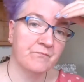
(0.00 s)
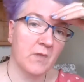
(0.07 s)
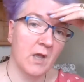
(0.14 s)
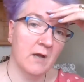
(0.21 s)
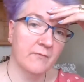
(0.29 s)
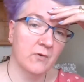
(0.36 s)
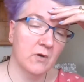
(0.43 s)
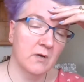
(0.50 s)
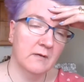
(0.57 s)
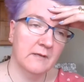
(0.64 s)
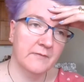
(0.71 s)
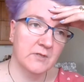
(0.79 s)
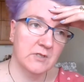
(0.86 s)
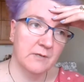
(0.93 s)
I've got
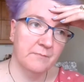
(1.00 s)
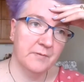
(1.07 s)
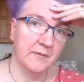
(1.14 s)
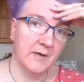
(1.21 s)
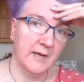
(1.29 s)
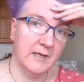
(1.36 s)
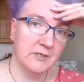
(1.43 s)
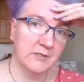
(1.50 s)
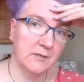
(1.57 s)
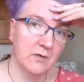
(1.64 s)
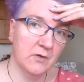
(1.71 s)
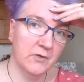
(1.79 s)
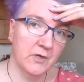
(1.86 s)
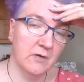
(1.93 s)
another jumper that I actually
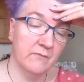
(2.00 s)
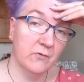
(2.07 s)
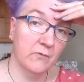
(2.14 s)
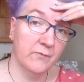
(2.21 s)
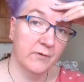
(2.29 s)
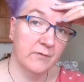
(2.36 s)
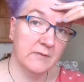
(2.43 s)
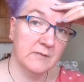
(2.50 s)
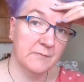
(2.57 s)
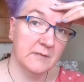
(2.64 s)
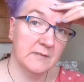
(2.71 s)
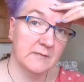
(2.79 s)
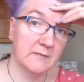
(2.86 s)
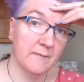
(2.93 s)
got yarn for
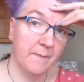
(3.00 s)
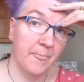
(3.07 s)
Christmas.